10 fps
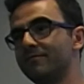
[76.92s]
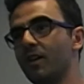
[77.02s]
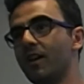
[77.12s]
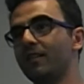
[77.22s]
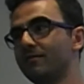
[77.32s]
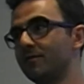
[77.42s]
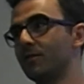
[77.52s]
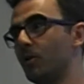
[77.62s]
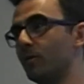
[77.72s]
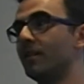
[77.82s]
Okay,
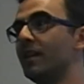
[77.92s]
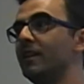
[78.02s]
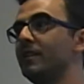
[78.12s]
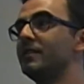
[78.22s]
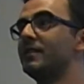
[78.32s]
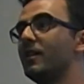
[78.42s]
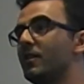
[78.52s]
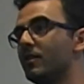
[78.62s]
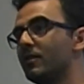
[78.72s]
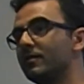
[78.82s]
cool.
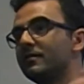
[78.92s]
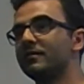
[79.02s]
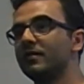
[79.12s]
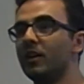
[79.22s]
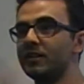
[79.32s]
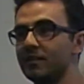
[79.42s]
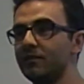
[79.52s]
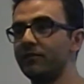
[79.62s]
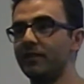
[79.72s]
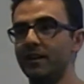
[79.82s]
So, lots of,
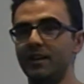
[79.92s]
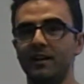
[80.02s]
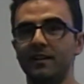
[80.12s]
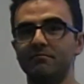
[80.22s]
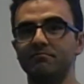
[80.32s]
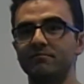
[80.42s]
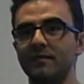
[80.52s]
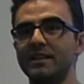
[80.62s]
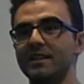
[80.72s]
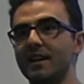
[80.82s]

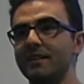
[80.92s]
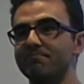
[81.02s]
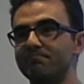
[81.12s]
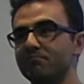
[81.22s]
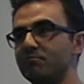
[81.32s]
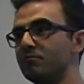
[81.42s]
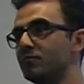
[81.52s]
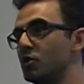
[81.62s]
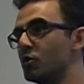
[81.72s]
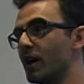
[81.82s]
let's say,
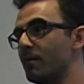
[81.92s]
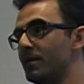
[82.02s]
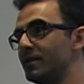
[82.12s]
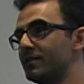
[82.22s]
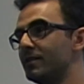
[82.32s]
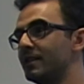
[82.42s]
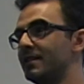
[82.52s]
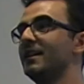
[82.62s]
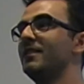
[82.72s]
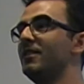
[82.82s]
newcomers to the
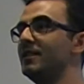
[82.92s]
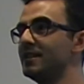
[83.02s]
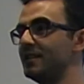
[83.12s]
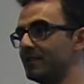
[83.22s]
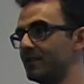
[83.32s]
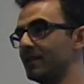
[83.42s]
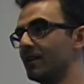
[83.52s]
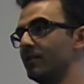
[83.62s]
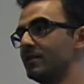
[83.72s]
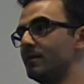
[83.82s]
technology and to the
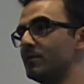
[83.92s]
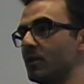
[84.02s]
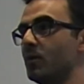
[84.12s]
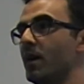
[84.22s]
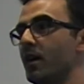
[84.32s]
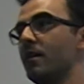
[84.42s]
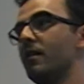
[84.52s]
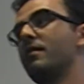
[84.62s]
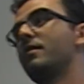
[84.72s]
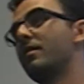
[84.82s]
concept. So,
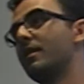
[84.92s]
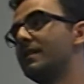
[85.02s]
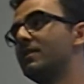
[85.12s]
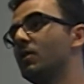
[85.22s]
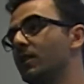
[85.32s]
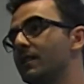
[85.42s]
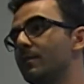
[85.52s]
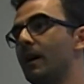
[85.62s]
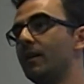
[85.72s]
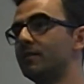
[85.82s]
this talk is
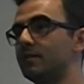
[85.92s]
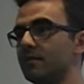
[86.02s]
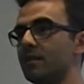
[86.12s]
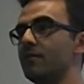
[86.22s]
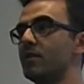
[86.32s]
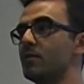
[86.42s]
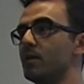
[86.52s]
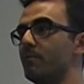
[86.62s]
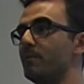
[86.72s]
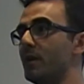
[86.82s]
about giving you
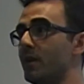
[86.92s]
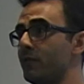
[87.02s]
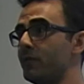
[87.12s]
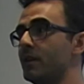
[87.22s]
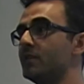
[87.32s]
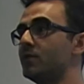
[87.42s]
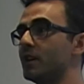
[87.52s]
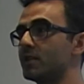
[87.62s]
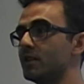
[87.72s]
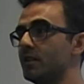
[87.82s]
a brief
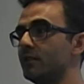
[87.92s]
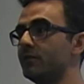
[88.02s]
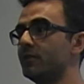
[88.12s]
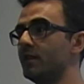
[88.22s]
introduction of